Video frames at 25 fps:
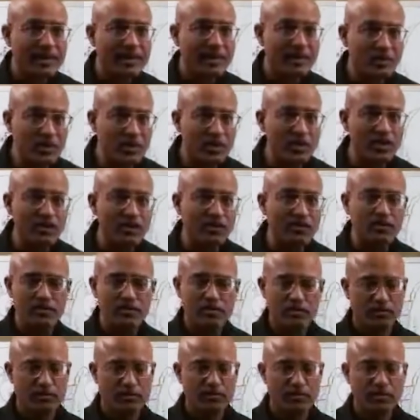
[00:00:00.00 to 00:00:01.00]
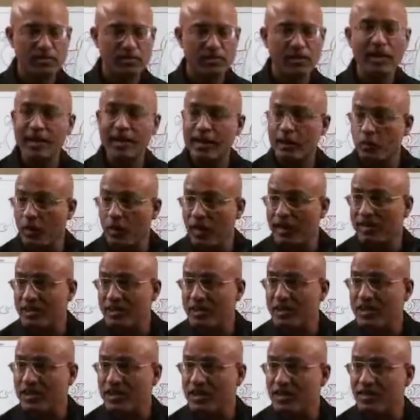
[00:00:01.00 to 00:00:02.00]
genes regulatory
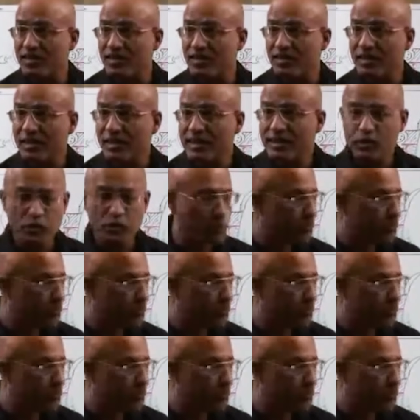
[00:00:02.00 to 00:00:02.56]
genes so